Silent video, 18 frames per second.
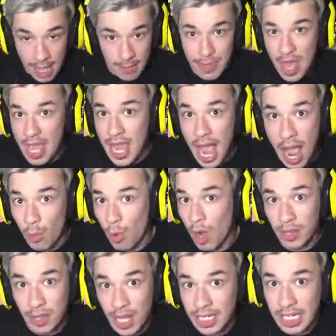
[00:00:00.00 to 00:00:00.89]
They got
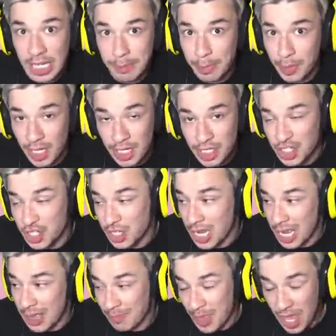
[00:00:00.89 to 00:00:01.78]
one lucky push,
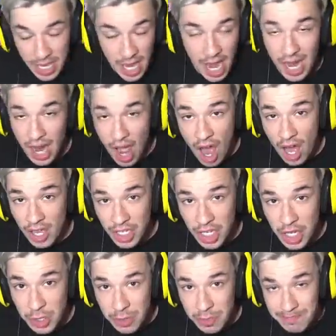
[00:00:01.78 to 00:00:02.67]
they got all
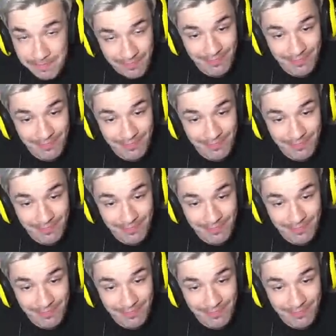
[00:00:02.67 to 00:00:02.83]
you,